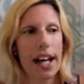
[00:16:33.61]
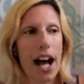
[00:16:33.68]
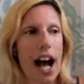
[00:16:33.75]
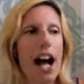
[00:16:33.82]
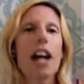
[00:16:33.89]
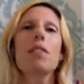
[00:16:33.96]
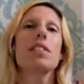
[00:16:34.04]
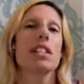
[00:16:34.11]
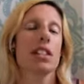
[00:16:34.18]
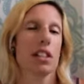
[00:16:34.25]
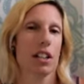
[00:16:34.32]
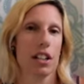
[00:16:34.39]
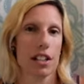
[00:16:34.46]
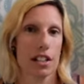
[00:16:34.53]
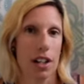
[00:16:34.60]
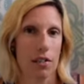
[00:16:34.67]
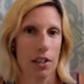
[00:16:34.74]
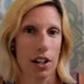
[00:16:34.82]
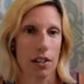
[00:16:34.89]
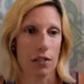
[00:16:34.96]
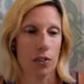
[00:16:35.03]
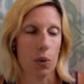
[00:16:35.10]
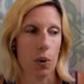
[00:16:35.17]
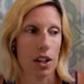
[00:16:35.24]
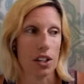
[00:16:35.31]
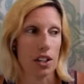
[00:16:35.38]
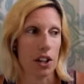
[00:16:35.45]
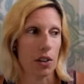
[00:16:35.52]
I'm still gonna save up for
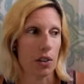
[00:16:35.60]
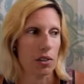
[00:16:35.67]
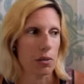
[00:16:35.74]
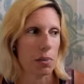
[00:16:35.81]
one of those